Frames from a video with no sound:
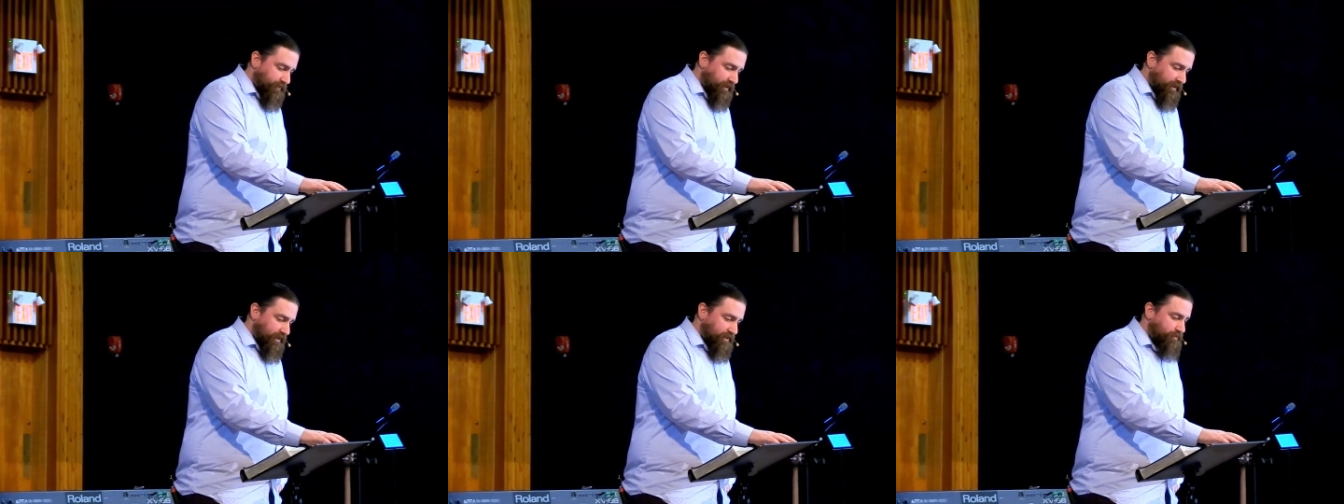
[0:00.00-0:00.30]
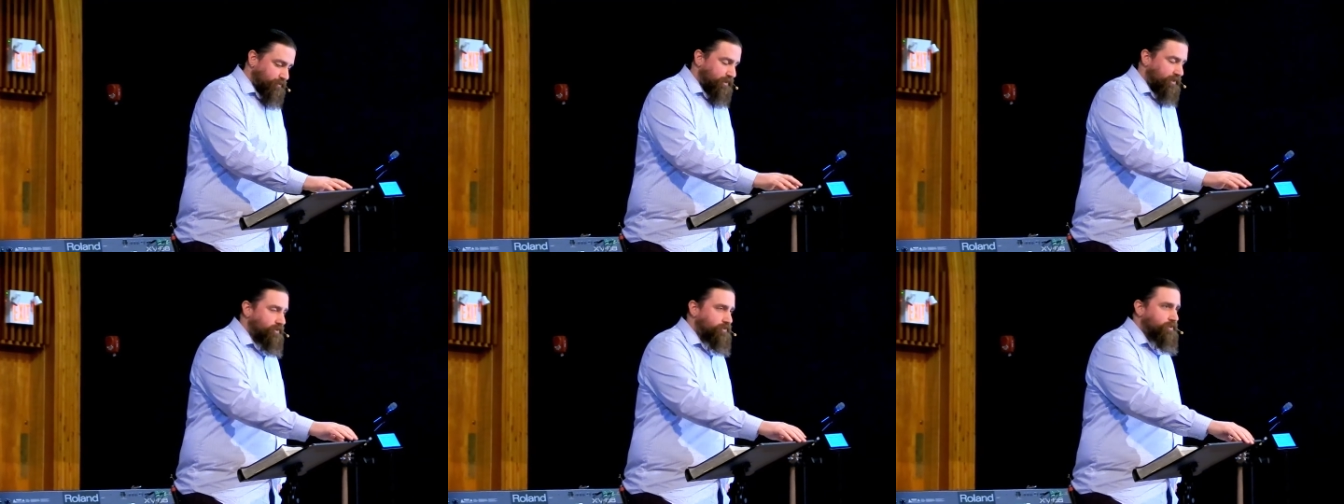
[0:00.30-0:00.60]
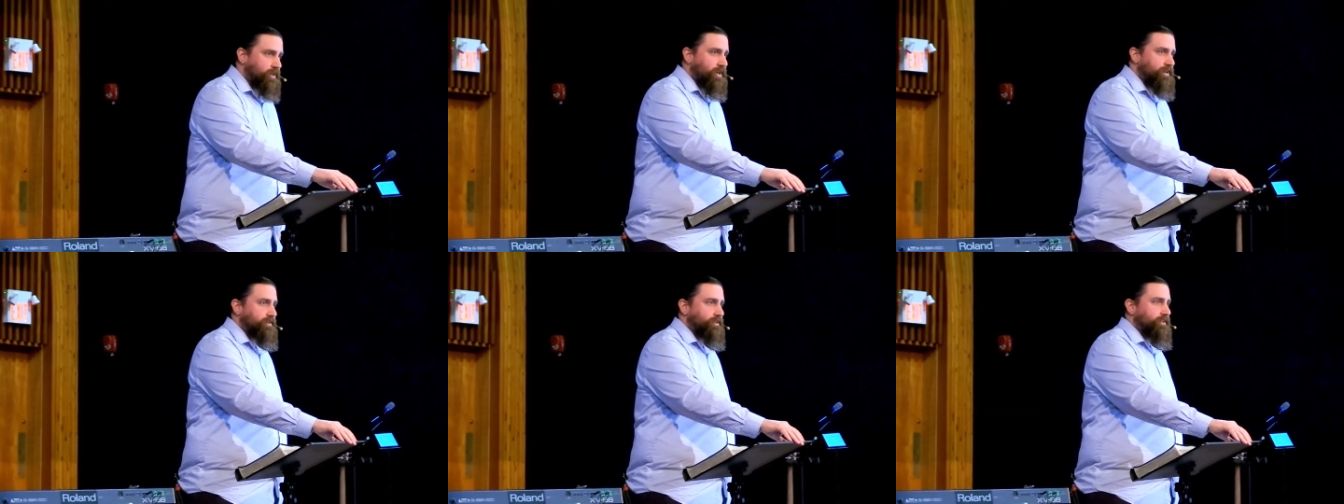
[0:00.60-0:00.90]
as we
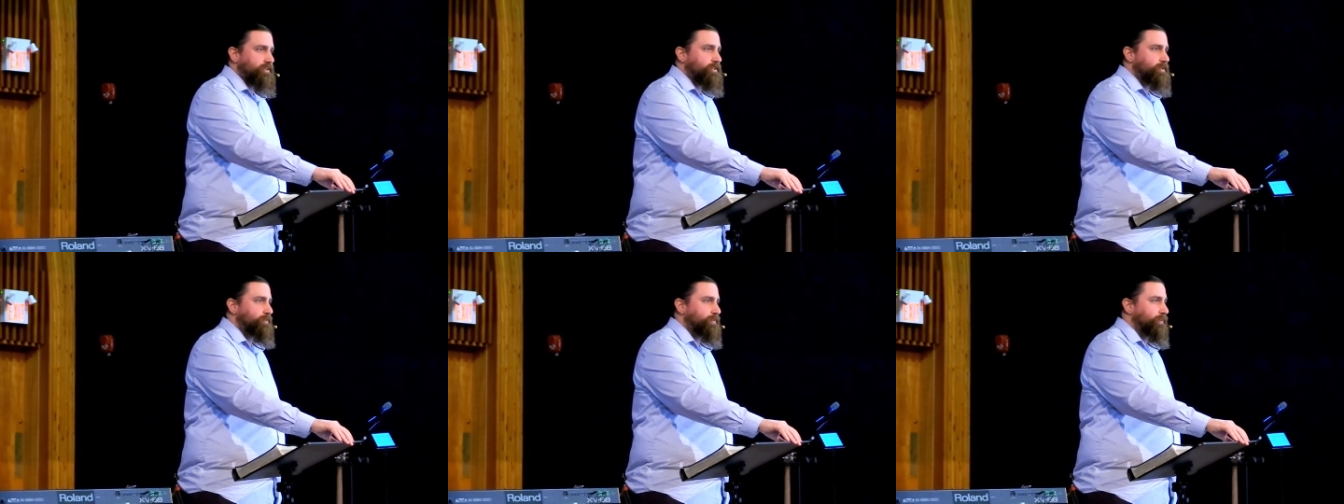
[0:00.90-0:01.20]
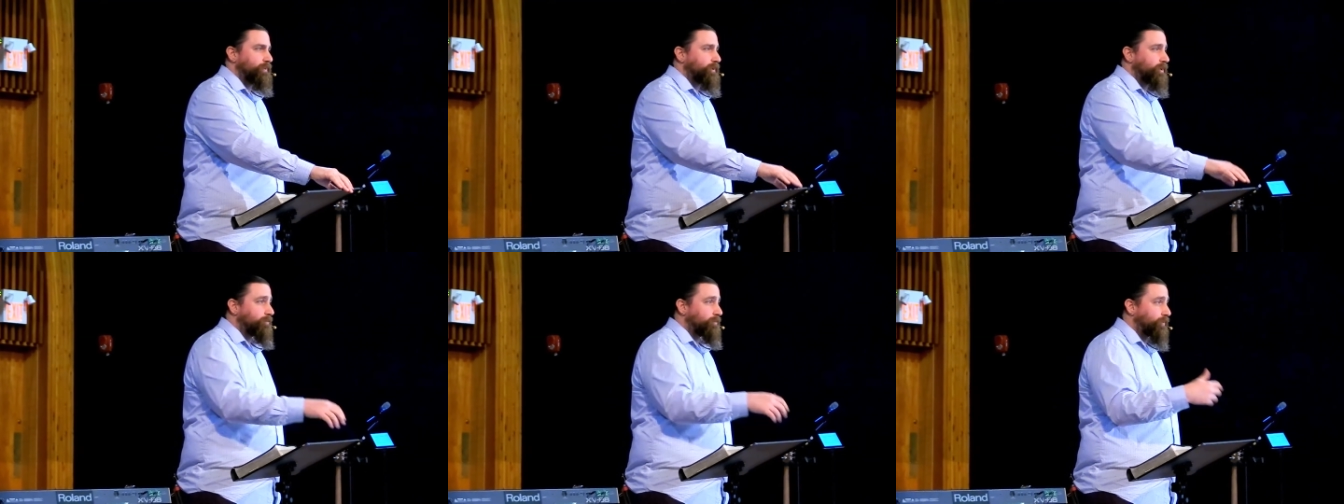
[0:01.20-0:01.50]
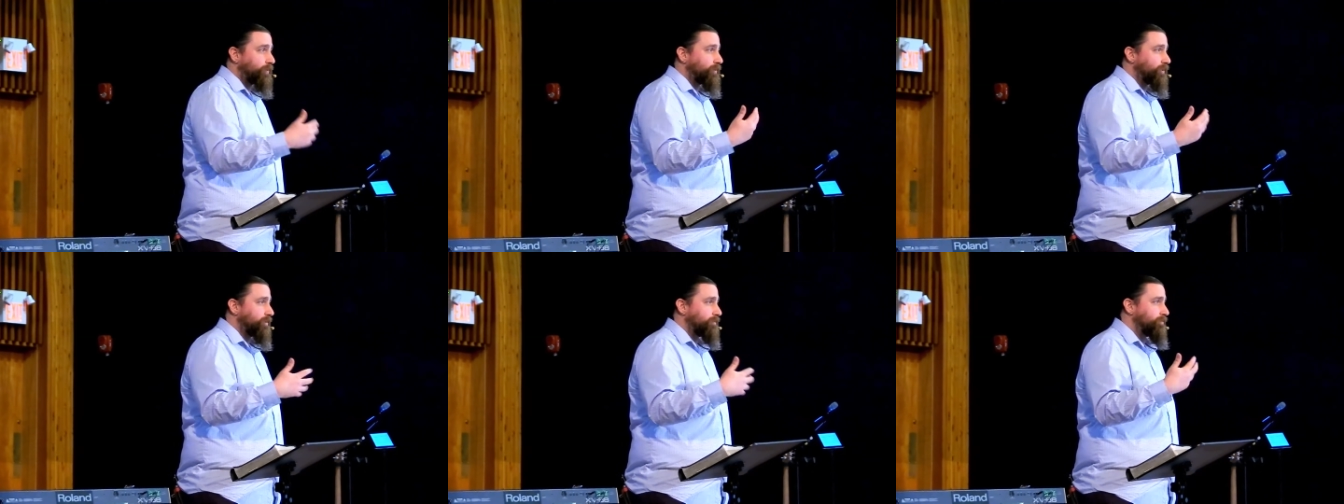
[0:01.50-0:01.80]
try to explore
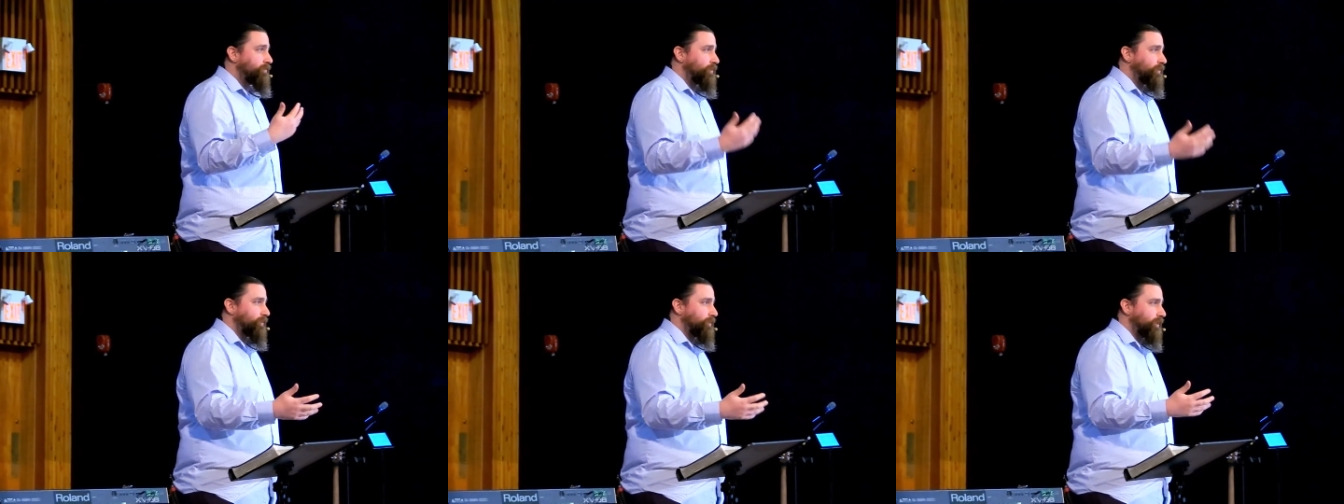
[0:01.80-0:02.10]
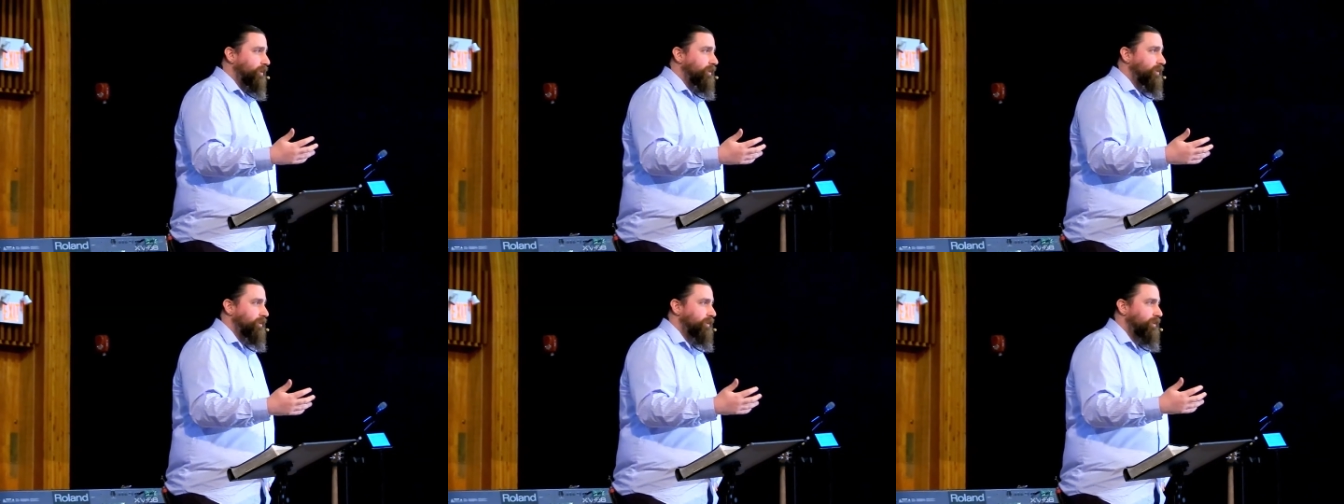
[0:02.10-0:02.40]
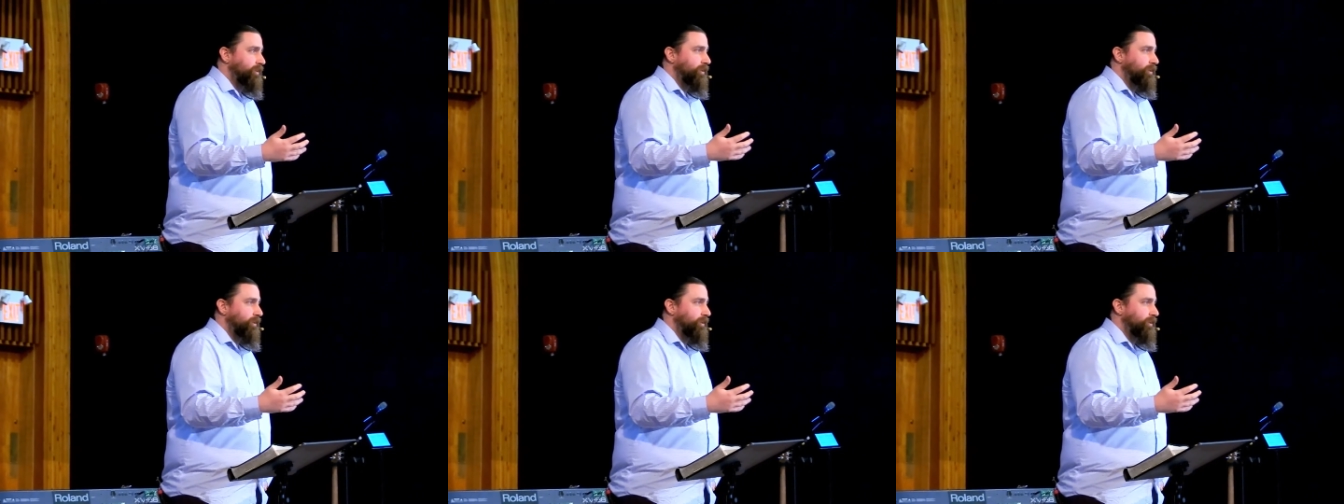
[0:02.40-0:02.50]
more and more